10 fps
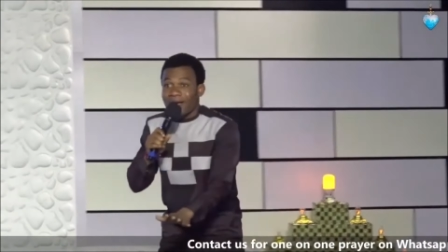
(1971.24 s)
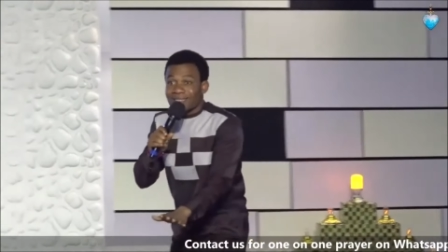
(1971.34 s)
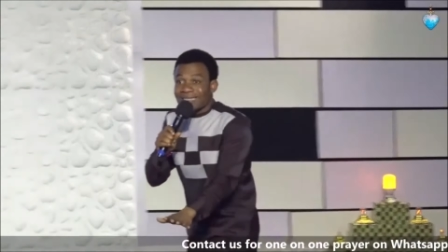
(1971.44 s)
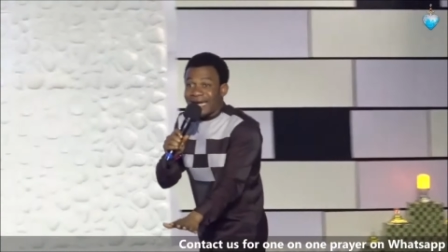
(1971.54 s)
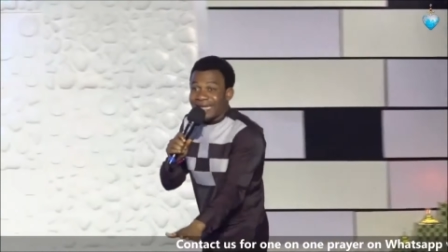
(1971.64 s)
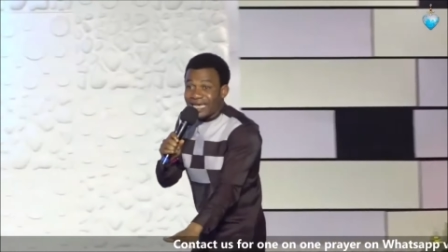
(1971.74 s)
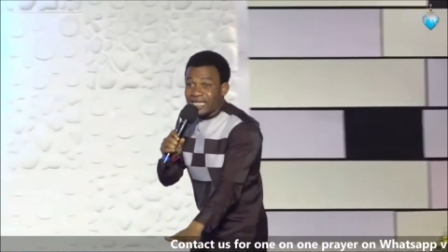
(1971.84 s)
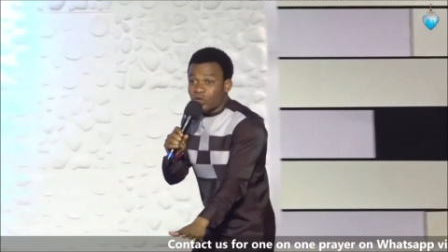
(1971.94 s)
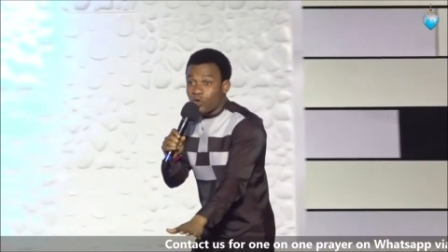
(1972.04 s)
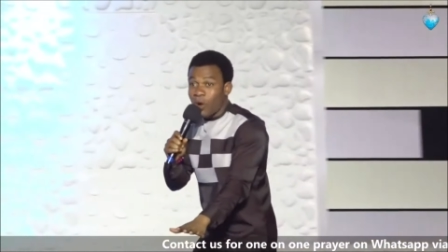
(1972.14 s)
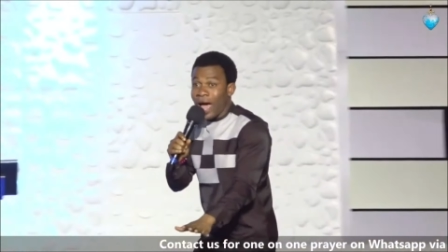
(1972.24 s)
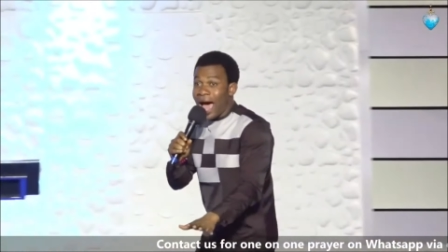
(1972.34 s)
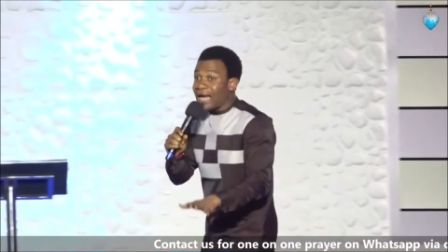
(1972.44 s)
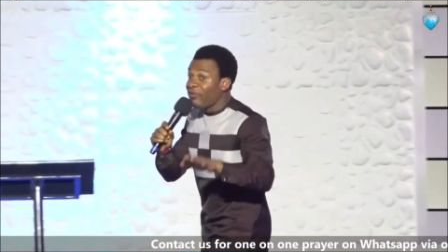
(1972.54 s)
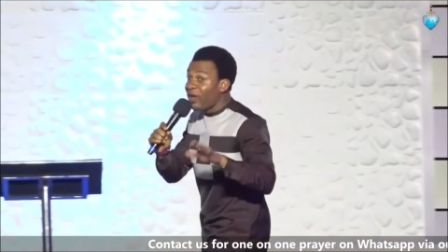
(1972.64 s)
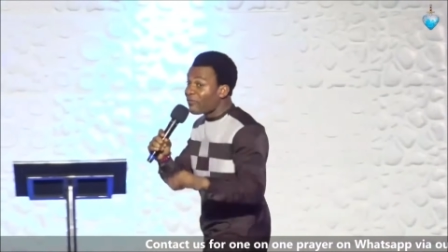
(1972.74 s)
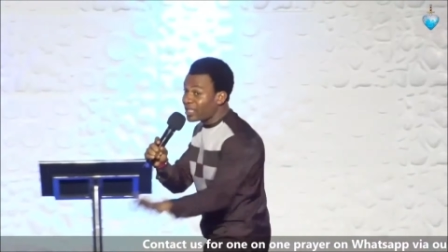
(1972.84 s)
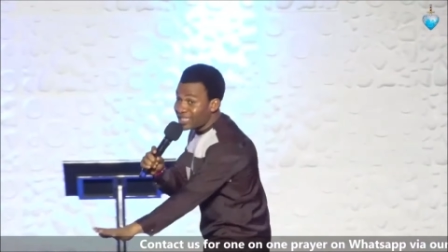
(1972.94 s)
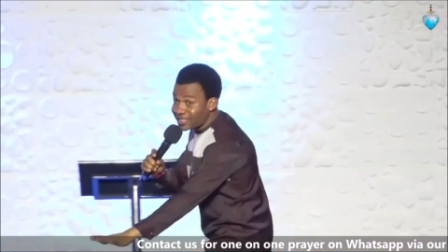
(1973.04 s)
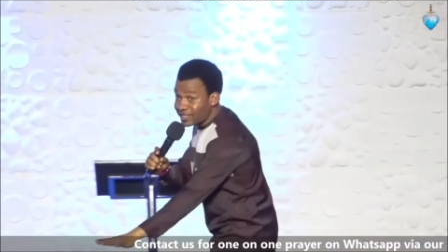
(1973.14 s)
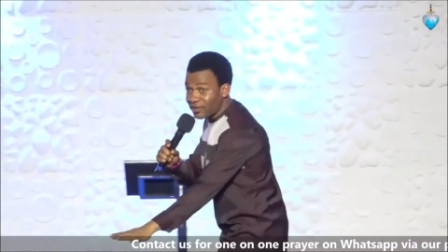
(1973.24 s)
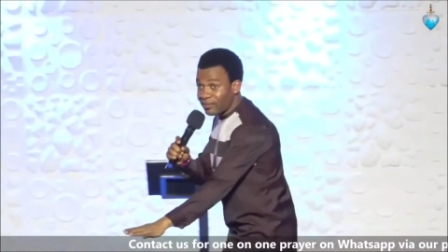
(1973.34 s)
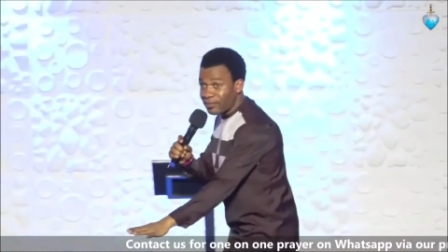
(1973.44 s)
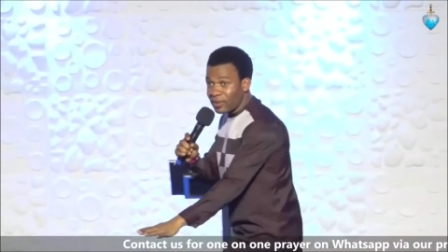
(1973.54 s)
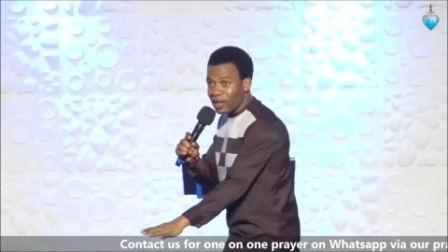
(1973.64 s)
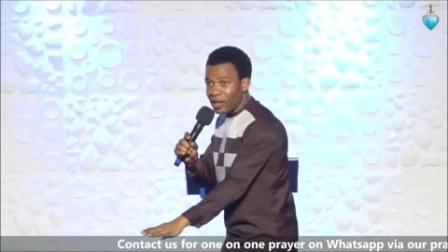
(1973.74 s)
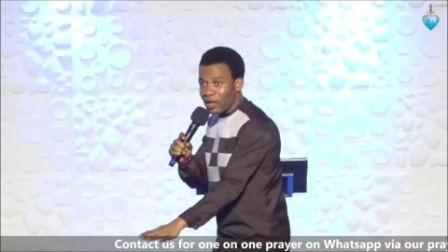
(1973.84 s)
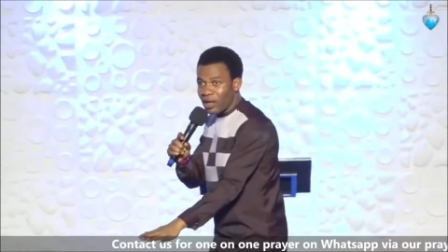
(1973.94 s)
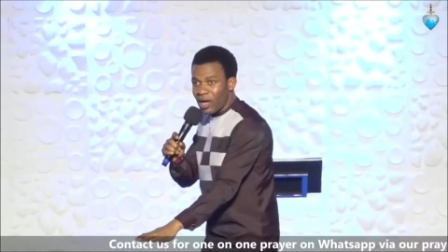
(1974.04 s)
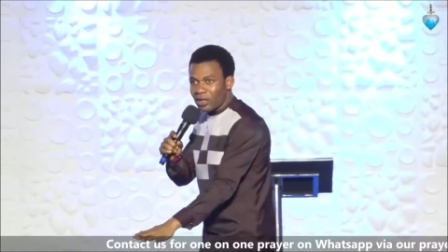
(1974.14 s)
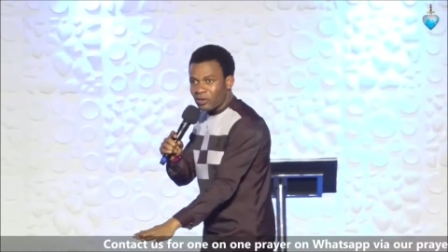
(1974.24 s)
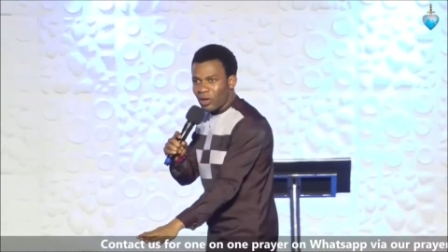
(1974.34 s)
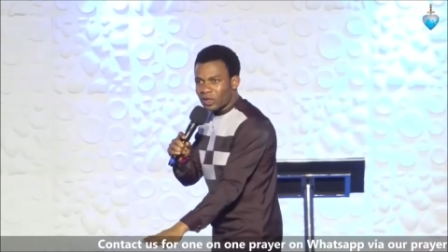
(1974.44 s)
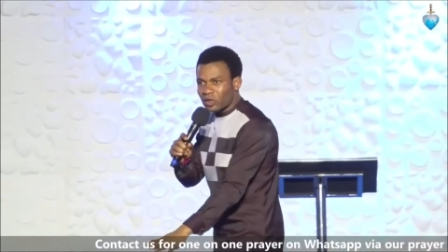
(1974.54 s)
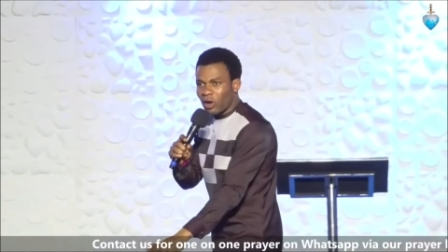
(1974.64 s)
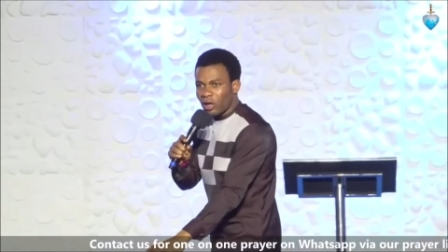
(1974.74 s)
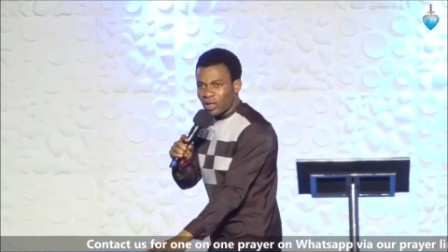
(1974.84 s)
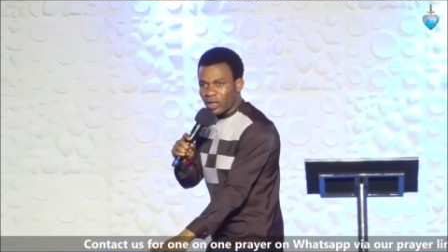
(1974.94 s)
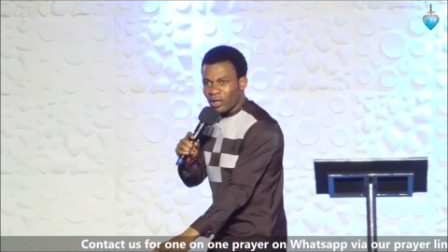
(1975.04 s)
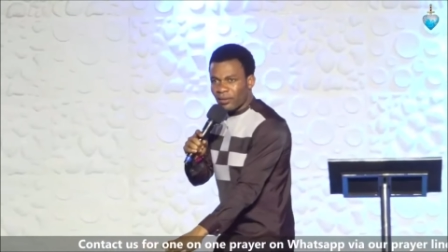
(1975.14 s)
stand against you at 50. And you are shocked.